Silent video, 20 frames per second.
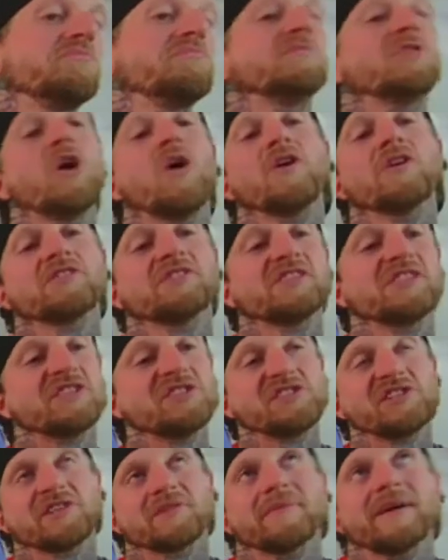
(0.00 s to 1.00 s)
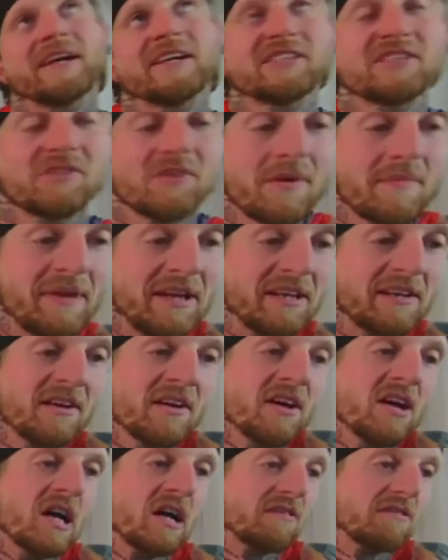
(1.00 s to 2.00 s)
guards this year, man. So,
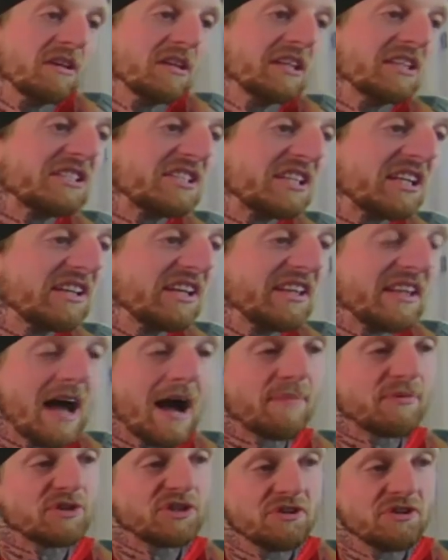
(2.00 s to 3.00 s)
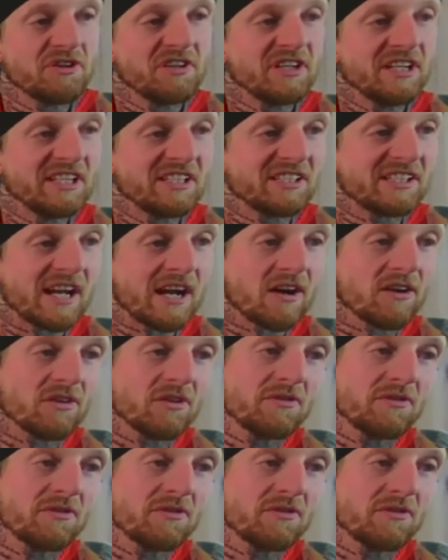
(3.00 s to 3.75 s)
realistically, the opportunity is there.